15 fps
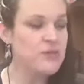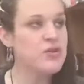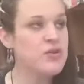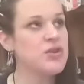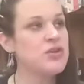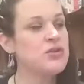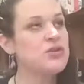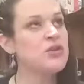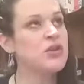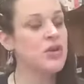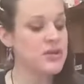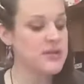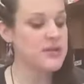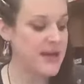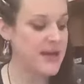that you
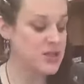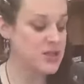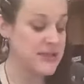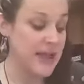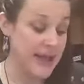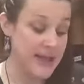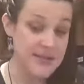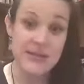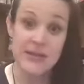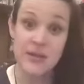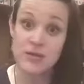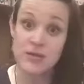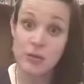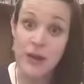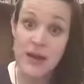could actually answer
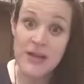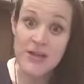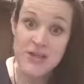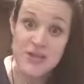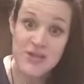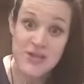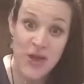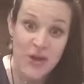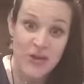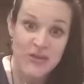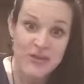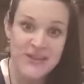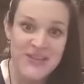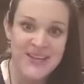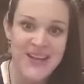lots of questions
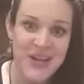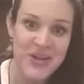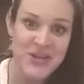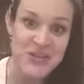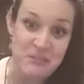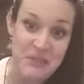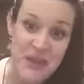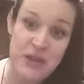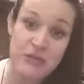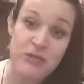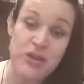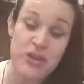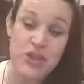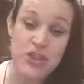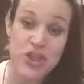on because you've been
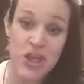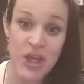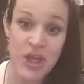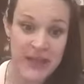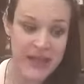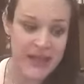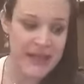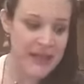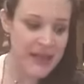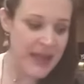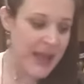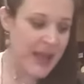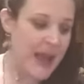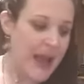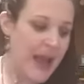through the journey,
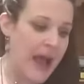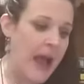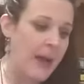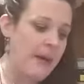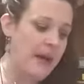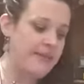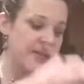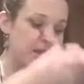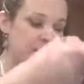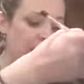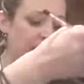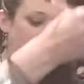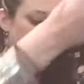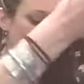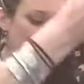and that you
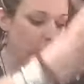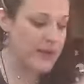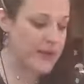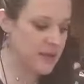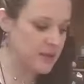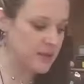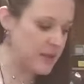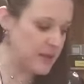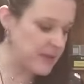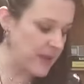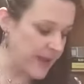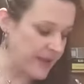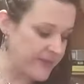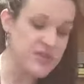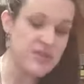have real
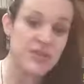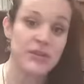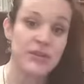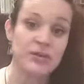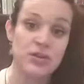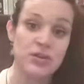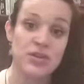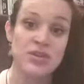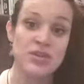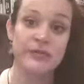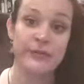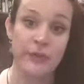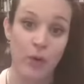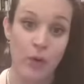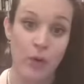life solutions
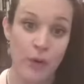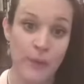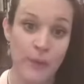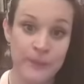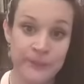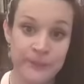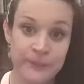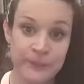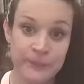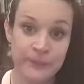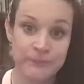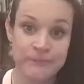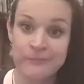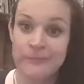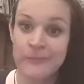for.
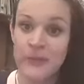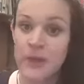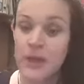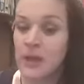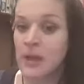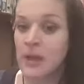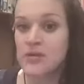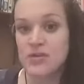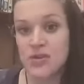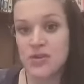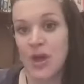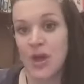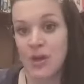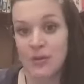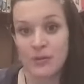
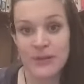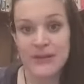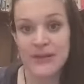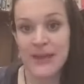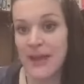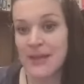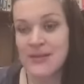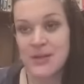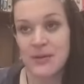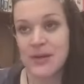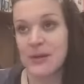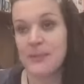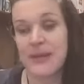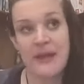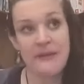So yeah, so it
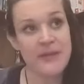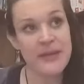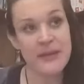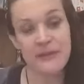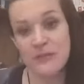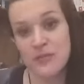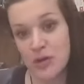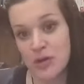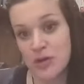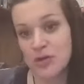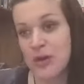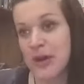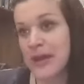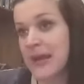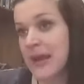can be everything from dog
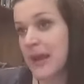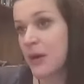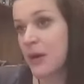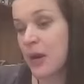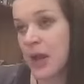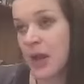training,